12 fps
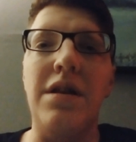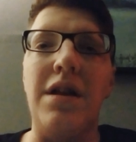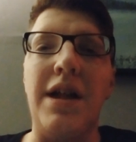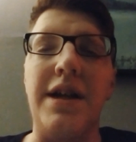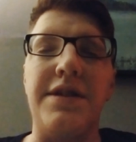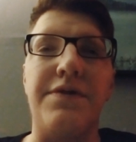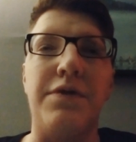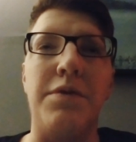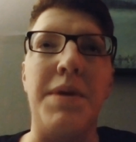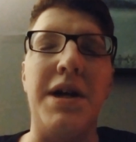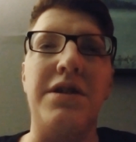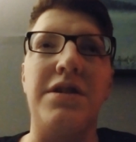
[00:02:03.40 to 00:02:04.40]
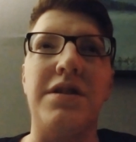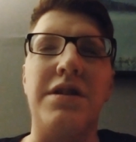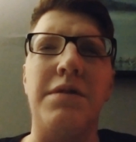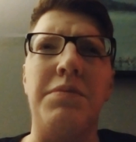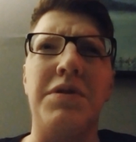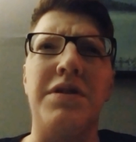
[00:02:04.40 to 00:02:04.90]
The last four matches,
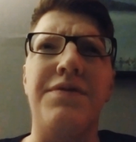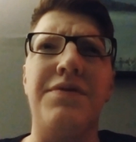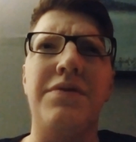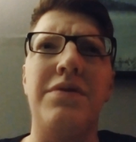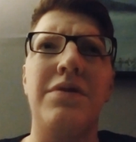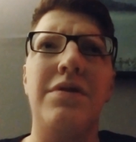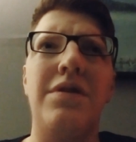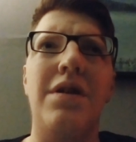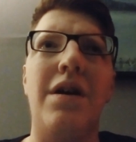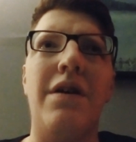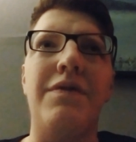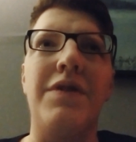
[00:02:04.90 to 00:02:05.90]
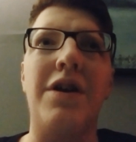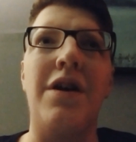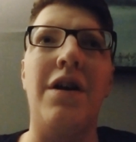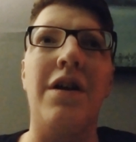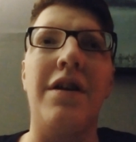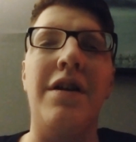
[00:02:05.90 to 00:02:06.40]
I believe, of the
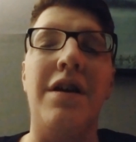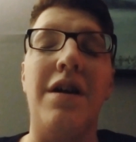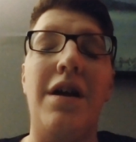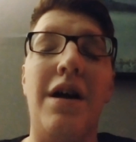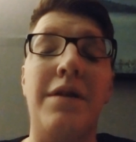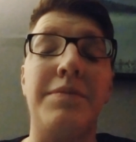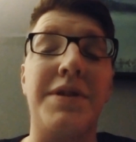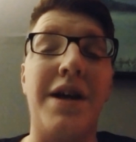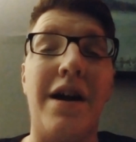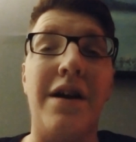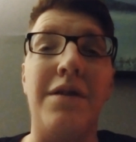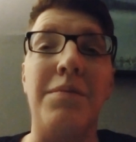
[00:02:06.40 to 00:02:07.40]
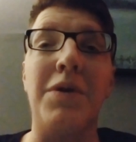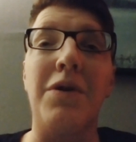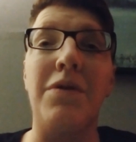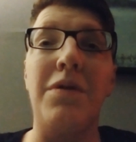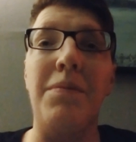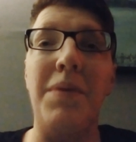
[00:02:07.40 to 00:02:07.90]
card. I'm tired, I'm
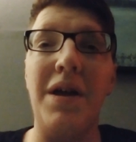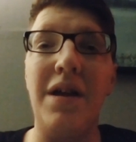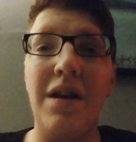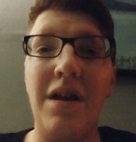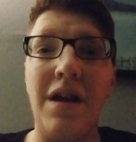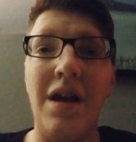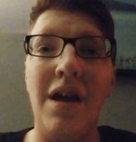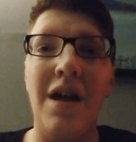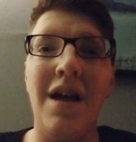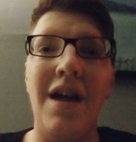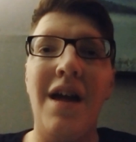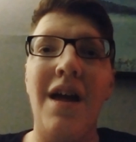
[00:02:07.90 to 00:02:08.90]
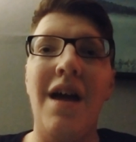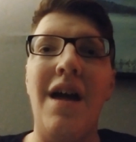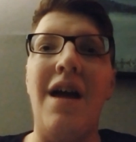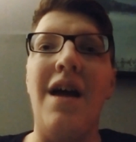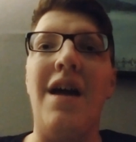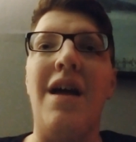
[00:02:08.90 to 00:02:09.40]
going to bed.
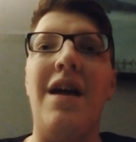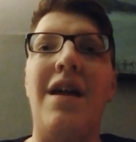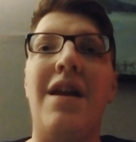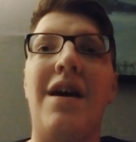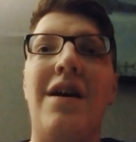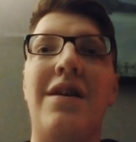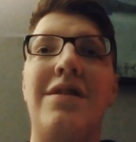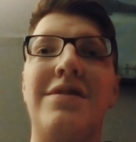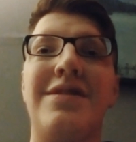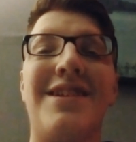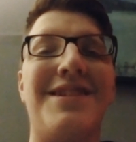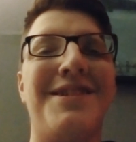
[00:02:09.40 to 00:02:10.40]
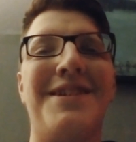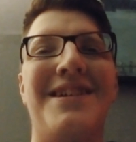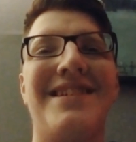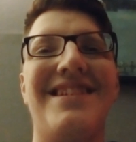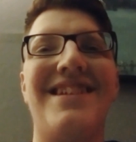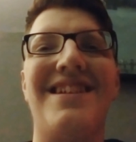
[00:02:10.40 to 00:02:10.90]
And I'll talk to you
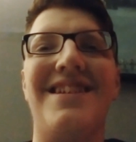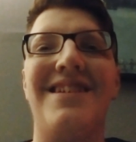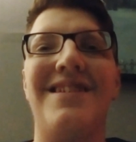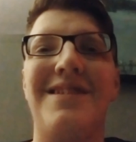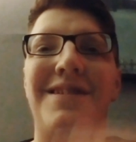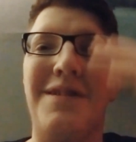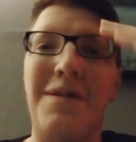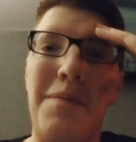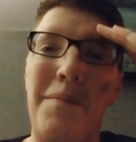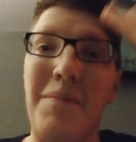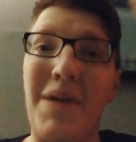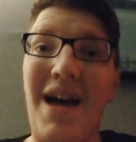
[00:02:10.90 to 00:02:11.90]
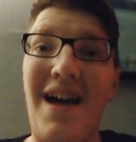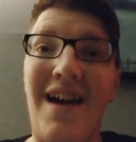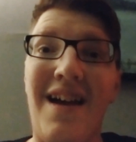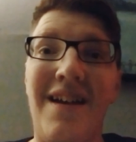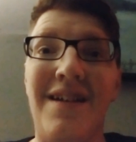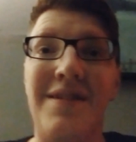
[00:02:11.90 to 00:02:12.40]
guys later.
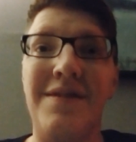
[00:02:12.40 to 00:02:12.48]
Bye.